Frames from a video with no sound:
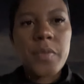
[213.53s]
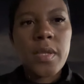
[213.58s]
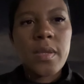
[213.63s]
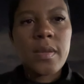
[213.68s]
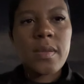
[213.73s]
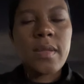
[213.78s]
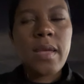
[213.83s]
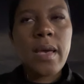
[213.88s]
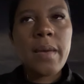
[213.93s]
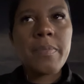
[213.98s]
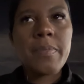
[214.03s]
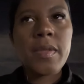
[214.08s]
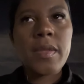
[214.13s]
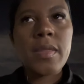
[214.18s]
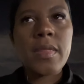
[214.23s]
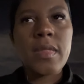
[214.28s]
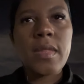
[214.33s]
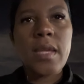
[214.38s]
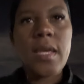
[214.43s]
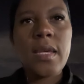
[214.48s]
stop to
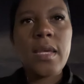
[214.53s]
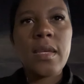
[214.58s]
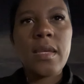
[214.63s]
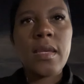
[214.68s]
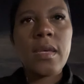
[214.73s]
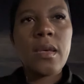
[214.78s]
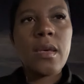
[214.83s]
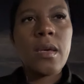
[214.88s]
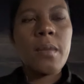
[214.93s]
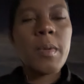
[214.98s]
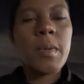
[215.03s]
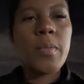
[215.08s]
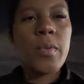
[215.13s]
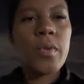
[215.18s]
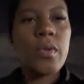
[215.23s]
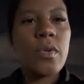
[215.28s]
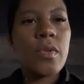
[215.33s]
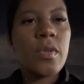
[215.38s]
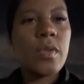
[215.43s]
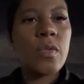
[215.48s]
think and come up
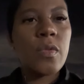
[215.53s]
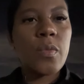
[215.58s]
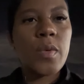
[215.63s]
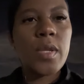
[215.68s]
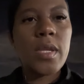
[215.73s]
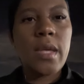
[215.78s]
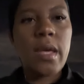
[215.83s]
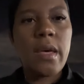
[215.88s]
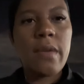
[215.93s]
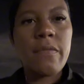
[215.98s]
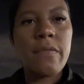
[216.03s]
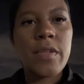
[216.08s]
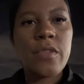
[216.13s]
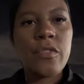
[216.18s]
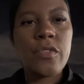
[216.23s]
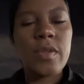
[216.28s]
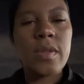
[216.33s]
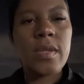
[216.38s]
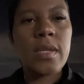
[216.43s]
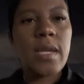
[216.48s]
with all these witty
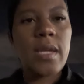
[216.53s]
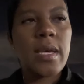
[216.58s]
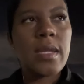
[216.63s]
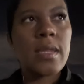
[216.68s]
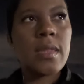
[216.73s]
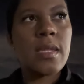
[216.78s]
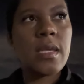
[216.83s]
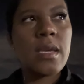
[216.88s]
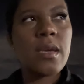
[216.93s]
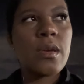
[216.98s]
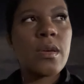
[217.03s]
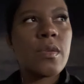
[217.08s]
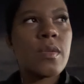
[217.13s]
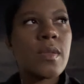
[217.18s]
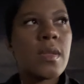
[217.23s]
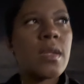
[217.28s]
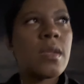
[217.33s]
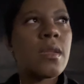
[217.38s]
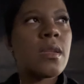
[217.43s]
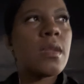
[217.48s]
inventions and
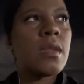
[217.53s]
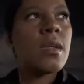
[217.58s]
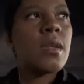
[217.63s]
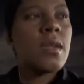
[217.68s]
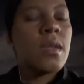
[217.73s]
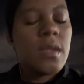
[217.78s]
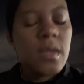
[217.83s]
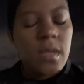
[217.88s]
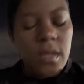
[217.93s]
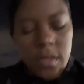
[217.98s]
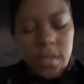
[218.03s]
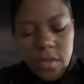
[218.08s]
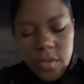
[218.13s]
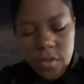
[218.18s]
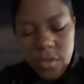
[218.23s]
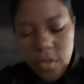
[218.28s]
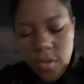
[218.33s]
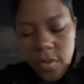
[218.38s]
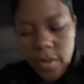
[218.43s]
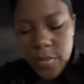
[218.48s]
ideas. And, you
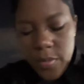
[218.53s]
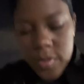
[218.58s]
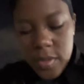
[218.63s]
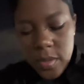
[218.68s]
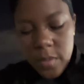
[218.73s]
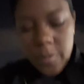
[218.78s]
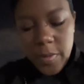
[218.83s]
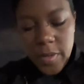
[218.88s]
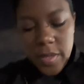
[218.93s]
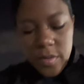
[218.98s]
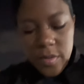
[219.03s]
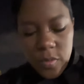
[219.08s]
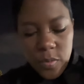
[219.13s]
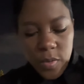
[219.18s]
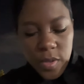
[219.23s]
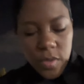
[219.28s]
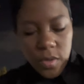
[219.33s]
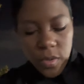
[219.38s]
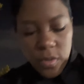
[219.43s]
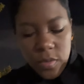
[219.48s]
know, I was in a place
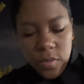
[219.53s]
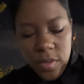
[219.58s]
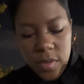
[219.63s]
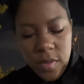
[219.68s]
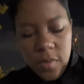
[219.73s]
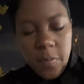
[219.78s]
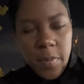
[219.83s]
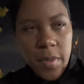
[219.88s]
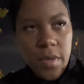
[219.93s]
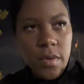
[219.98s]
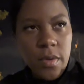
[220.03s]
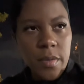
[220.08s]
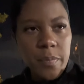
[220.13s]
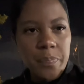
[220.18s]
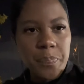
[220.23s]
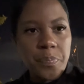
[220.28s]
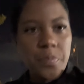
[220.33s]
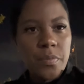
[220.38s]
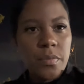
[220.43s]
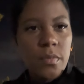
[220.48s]
where the Holy Spirit
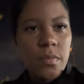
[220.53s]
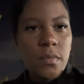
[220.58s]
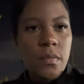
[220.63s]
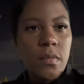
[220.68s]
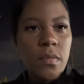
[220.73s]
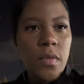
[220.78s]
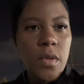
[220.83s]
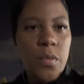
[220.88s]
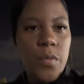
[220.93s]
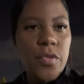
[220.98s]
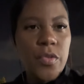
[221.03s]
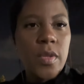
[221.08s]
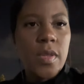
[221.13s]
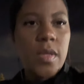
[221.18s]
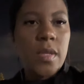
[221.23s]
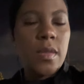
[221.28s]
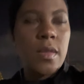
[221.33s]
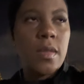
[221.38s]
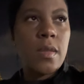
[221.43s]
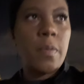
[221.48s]
would
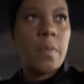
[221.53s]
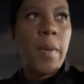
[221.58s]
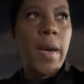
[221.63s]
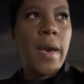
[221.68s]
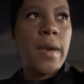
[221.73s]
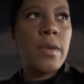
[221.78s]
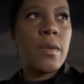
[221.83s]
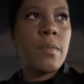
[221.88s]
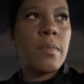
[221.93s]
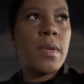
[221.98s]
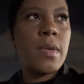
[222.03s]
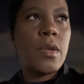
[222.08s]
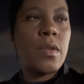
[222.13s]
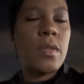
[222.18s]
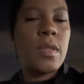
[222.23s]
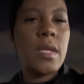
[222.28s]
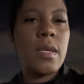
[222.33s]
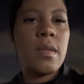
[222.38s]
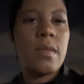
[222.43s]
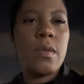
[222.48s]
just inspire me on
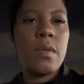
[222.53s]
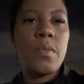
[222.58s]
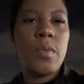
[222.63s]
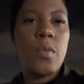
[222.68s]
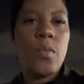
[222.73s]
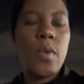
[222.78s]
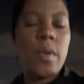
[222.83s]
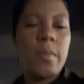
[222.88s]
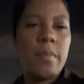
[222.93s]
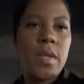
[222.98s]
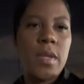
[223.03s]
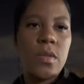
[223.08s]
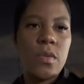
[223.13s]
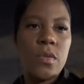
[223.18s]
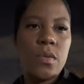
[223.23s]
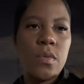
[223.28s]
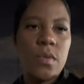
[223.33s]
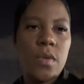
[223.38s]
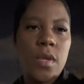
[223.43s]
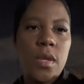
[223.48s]
things He would want me to